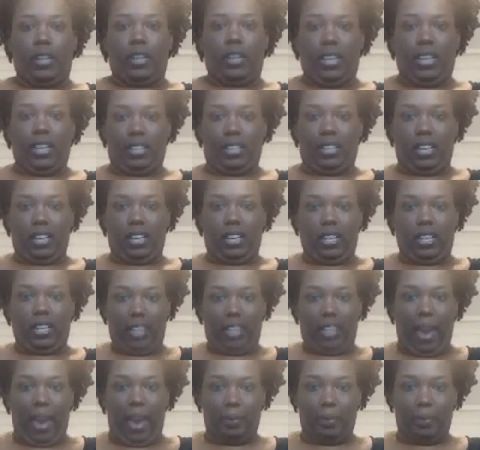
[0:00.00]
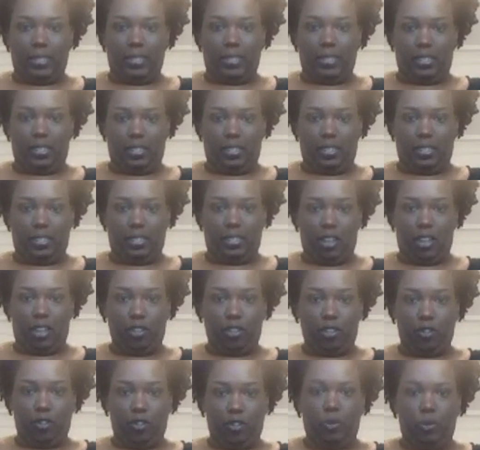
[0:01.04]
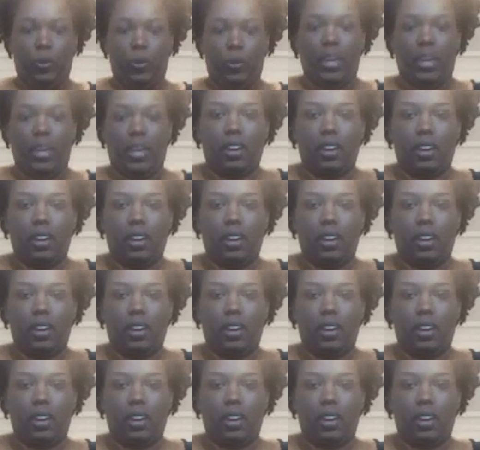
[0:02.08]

It collapses under the weight